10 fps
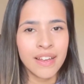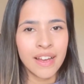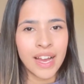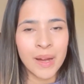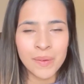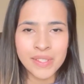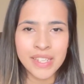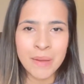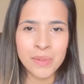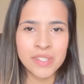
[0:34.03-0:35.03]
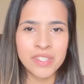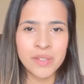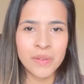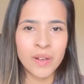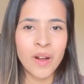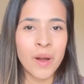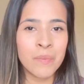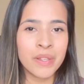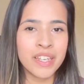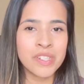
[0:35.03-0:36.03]
I was able to
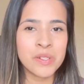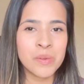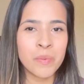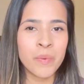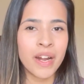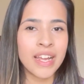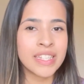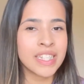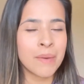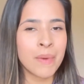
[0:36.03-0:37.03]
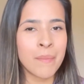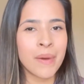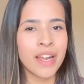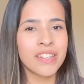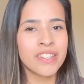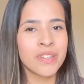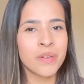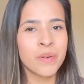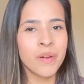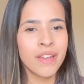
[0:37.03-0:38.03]
accomplish what I set my mind
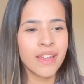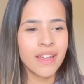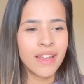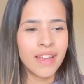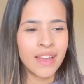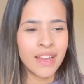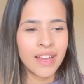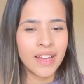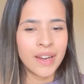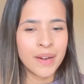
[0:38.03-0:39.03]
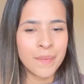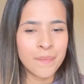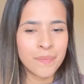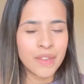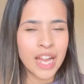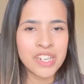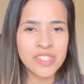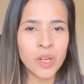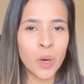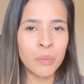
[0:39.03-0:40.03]
to. And I
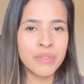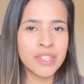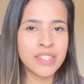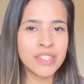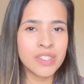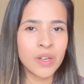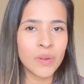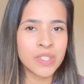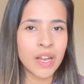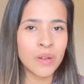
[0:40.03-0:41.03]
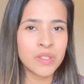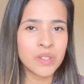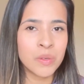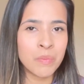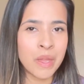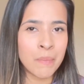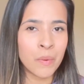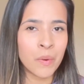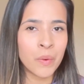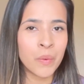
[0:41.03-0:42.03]
just hope this goes out to
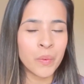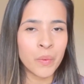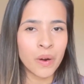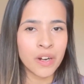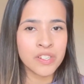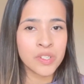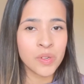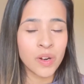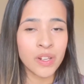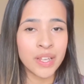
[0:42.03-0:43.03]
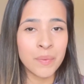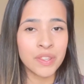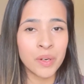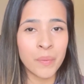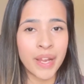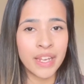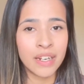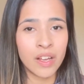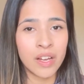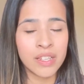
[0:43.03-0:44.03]
people who are struggling with their weight
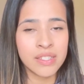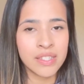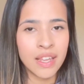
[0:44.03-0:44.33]
loss